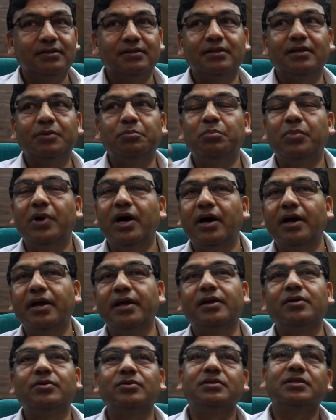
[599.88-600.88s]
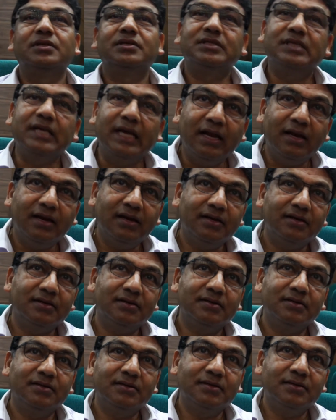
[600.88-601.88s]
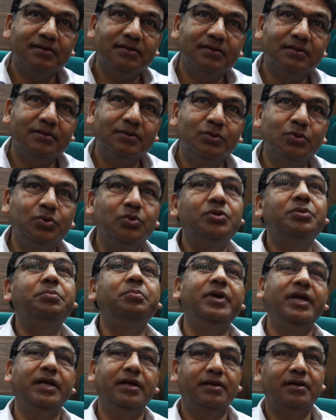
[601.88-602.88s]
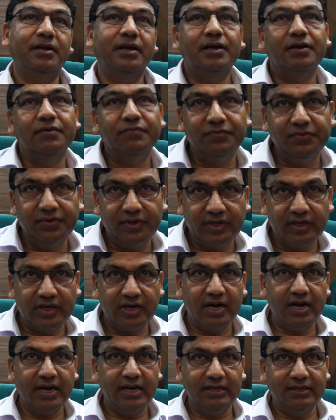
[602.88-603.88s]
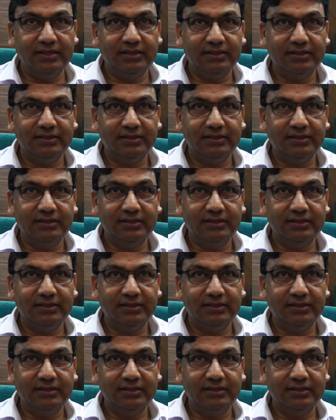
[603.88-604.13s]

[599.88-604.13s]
the buyer or the seller could be taken for a ride.